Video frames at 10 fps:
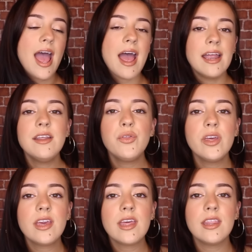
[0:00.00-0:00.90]

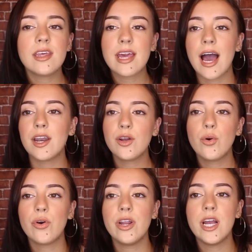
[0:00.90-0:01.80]
anything in the
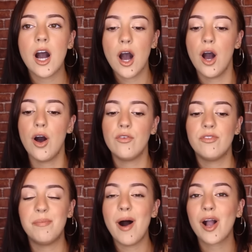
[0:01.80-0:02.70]
category
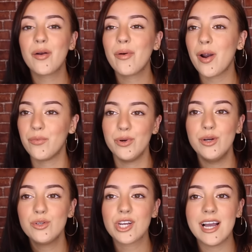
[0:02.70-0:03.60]
of Baccarat
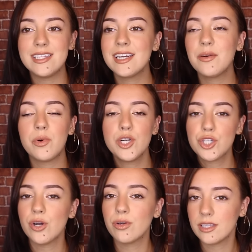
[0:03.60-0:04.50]
Rouge. I didn't want to
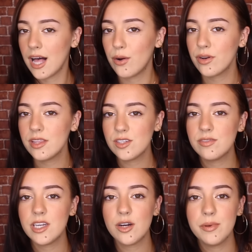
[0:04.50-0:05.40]
show Cloud in this
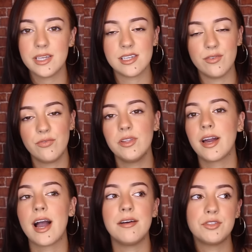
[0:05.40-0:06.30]
video because I feel
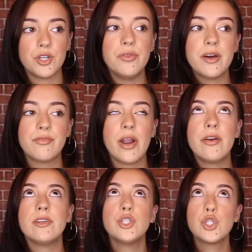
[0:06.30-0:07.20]
like I have shown that
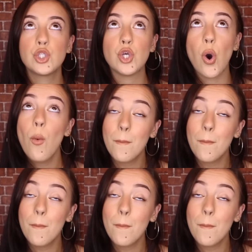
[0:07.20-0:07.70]
fragrance so